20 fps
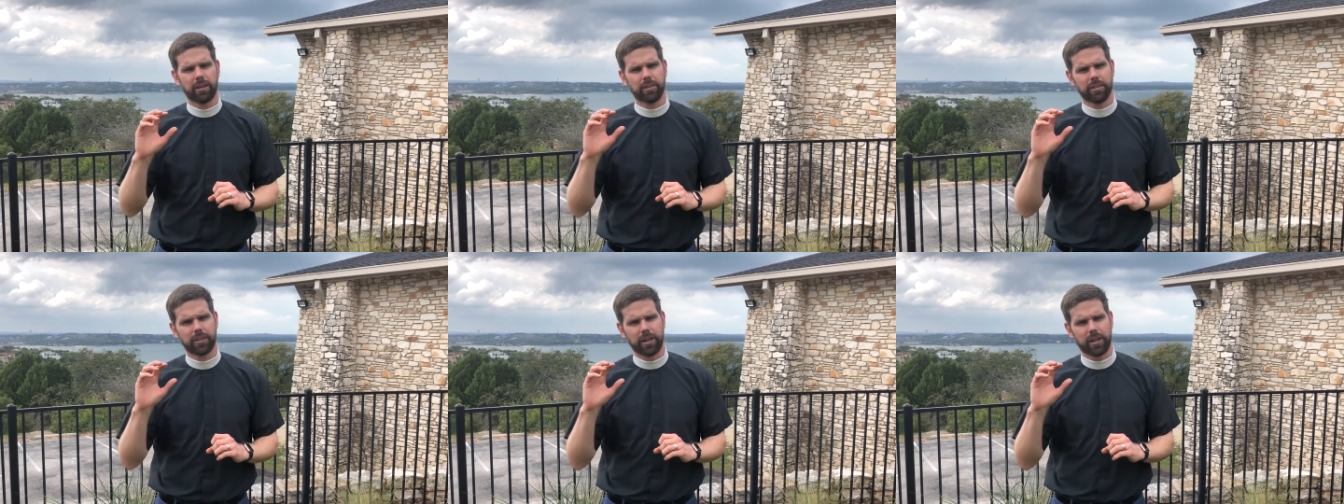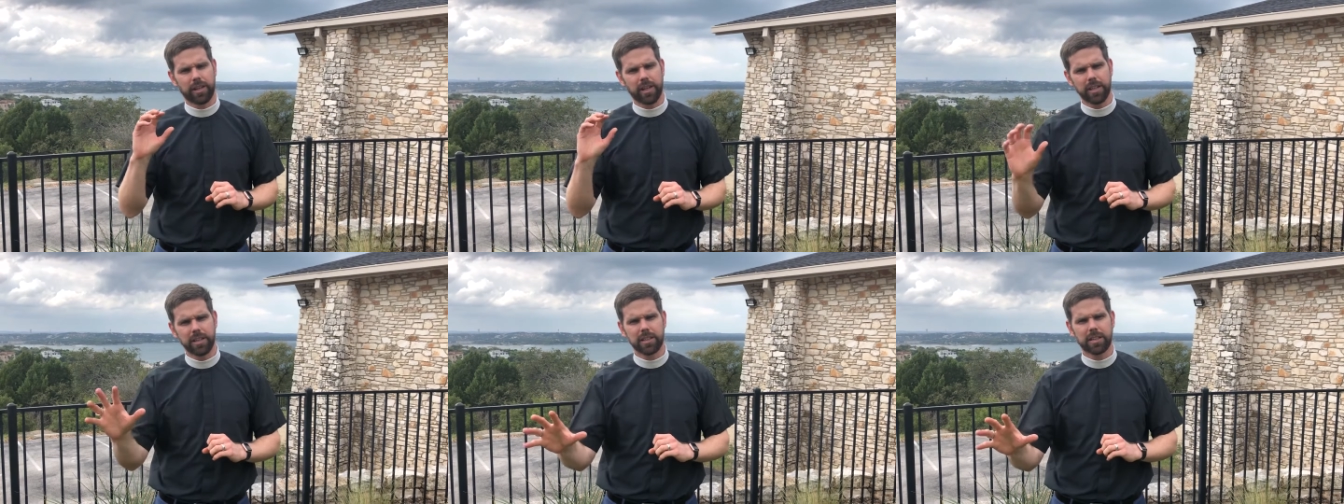their
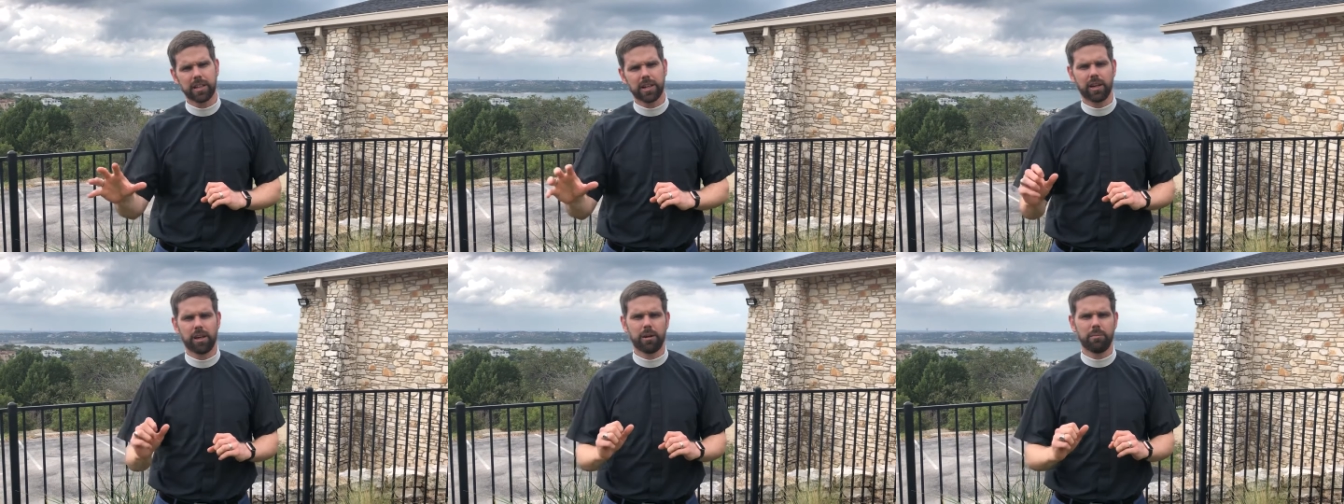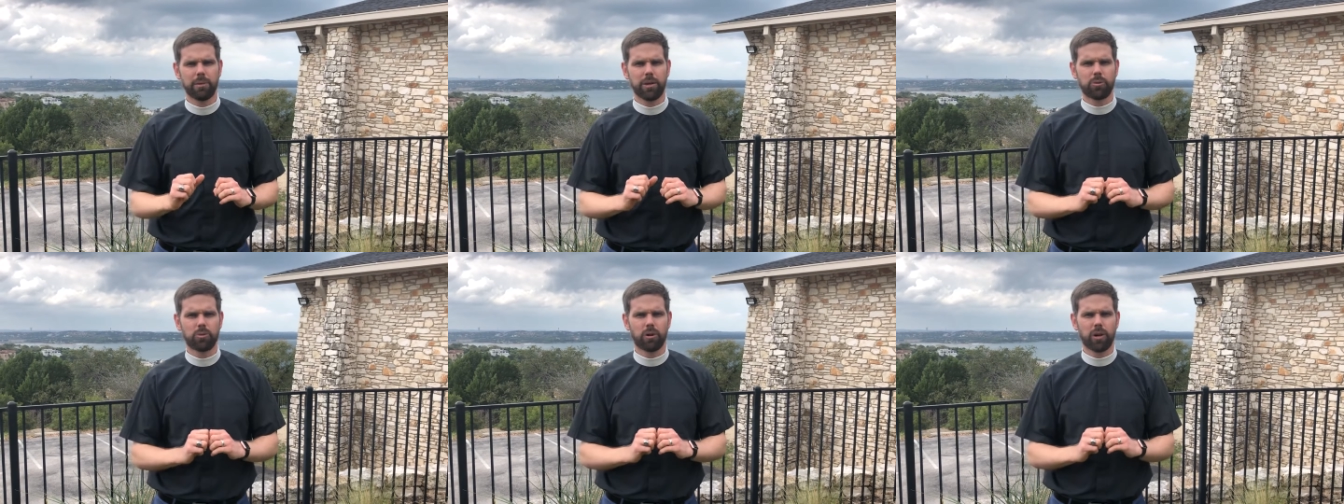income
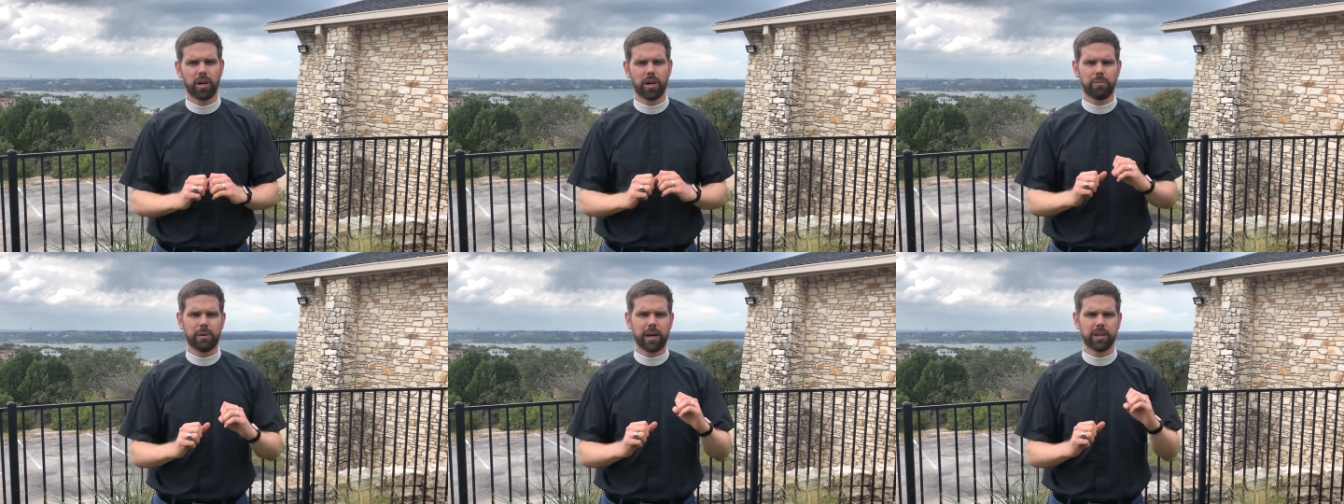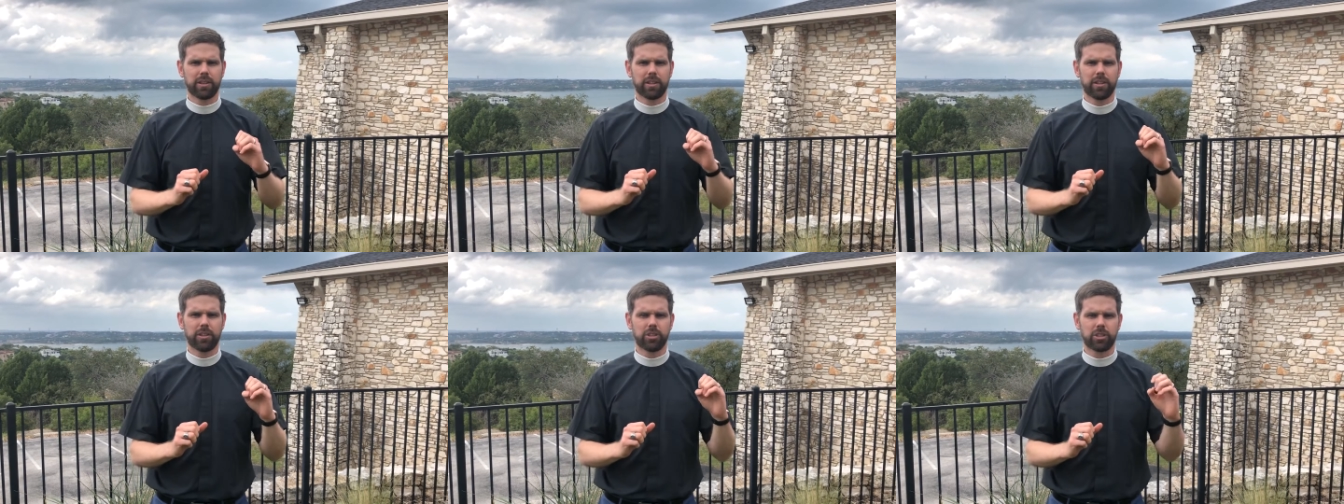and worried about
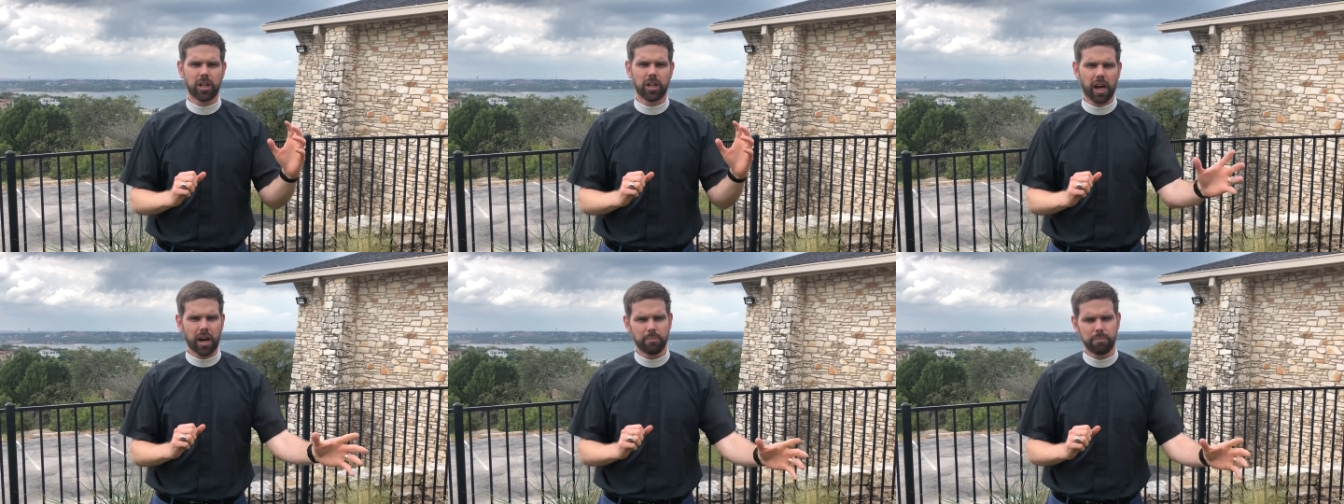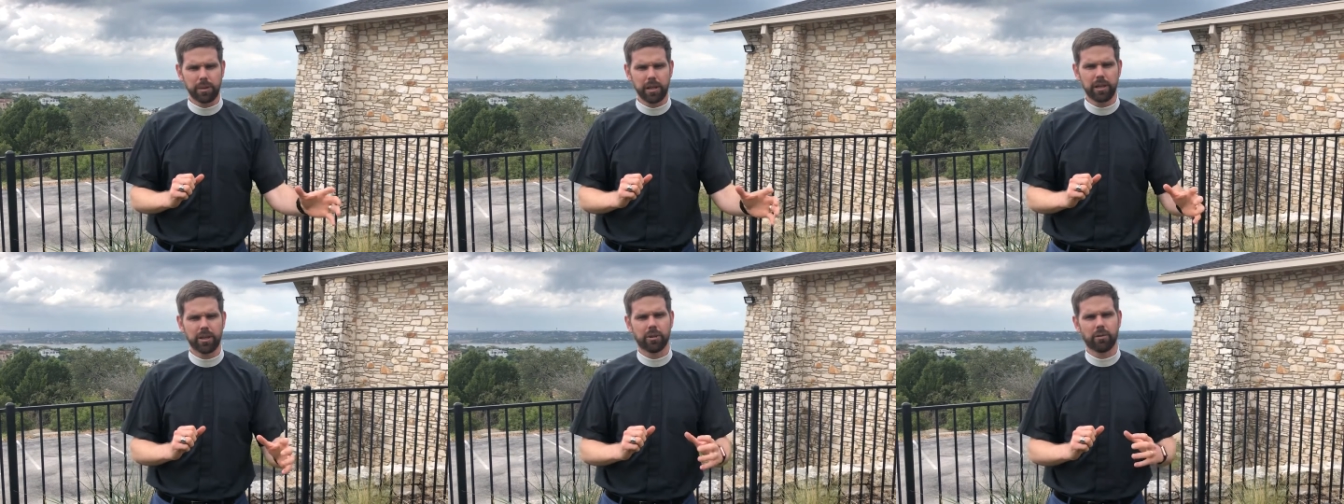their job
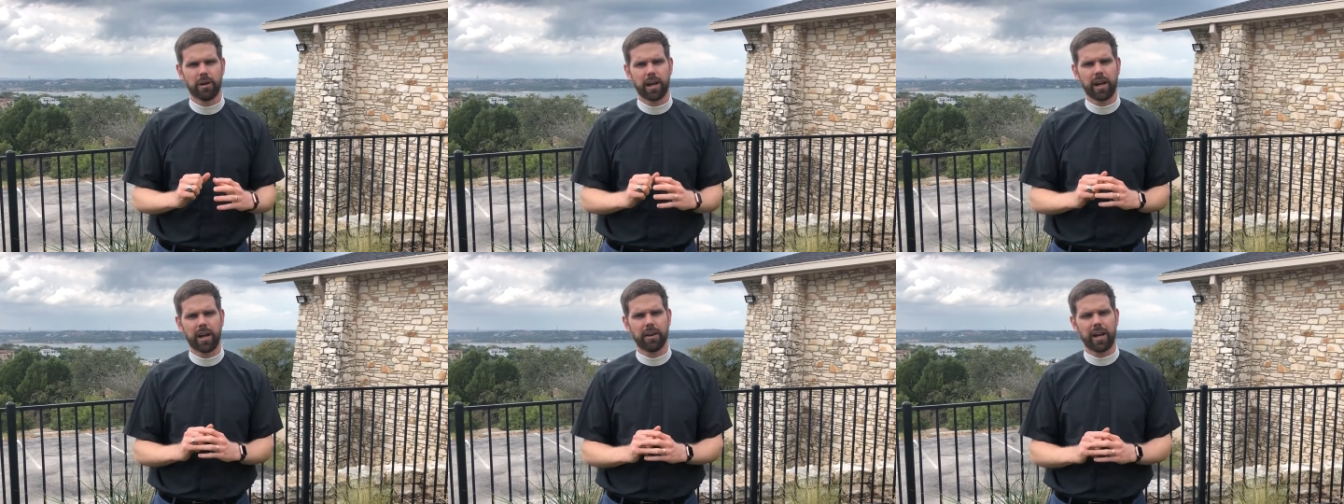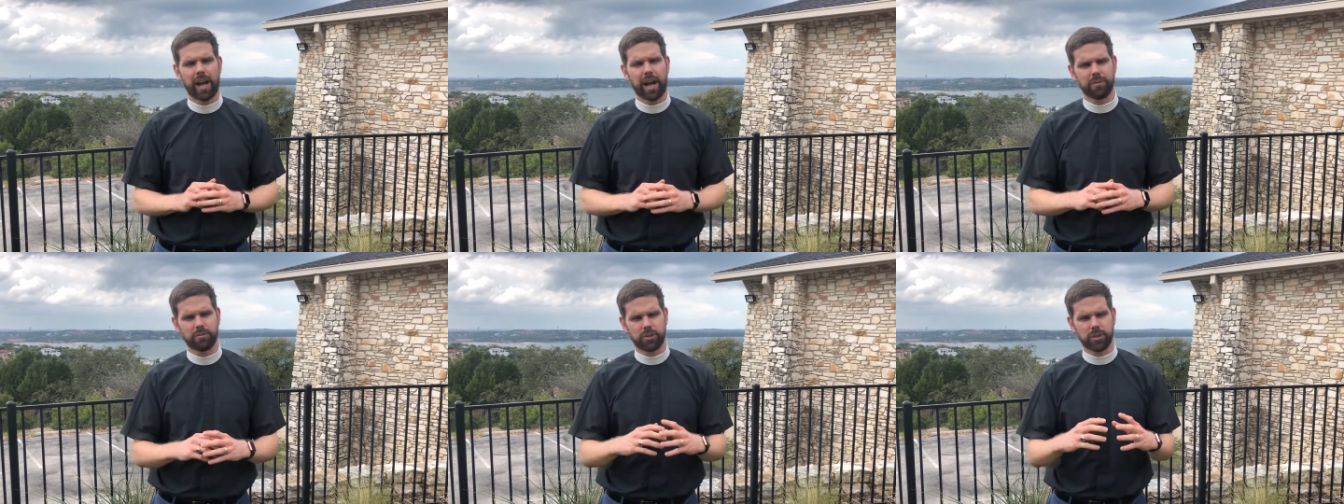being around
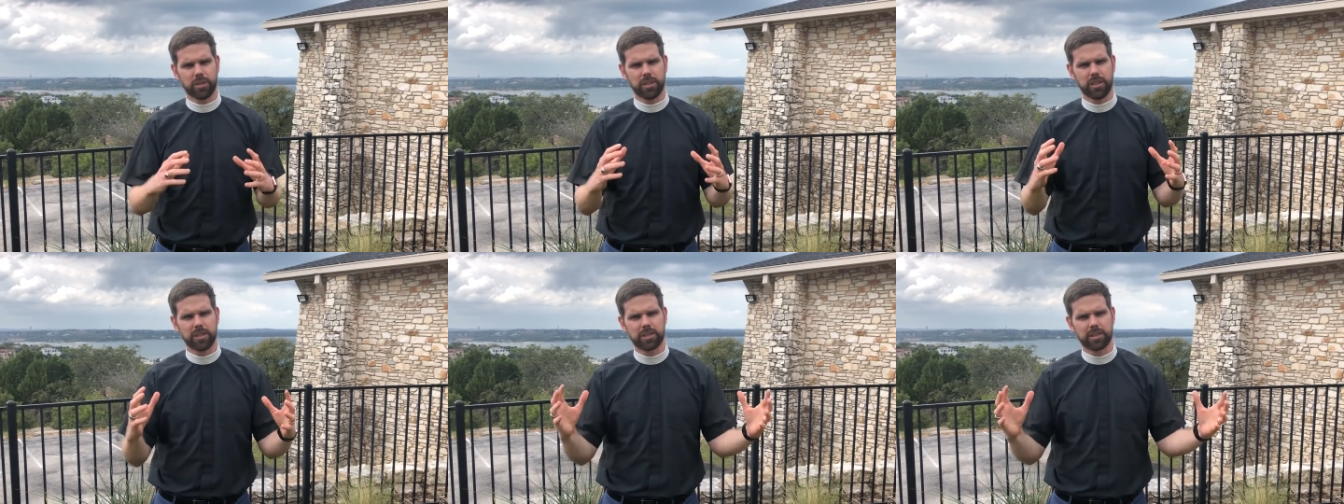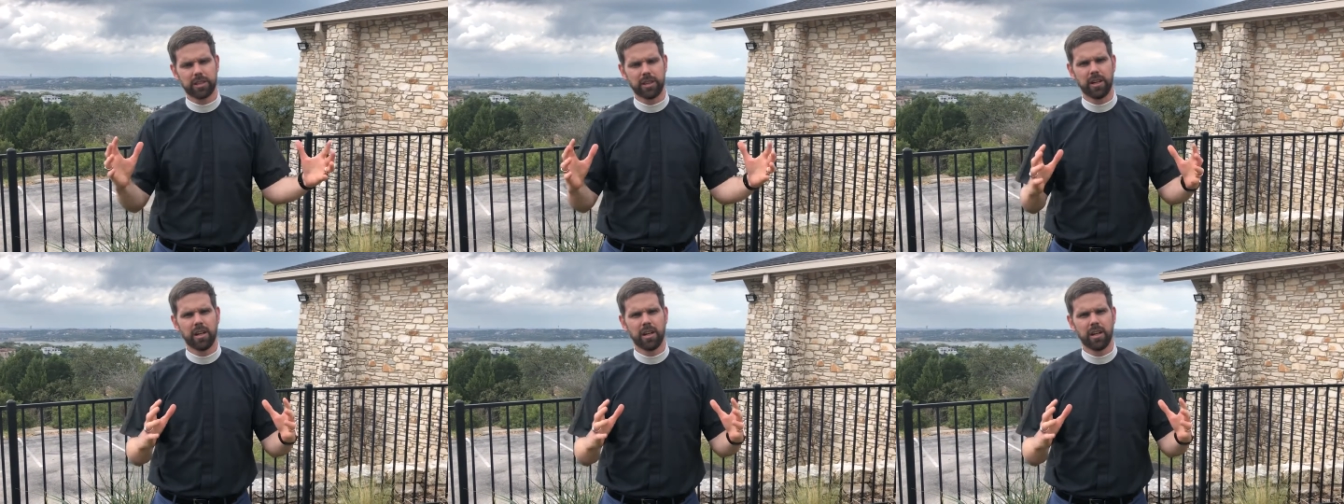after this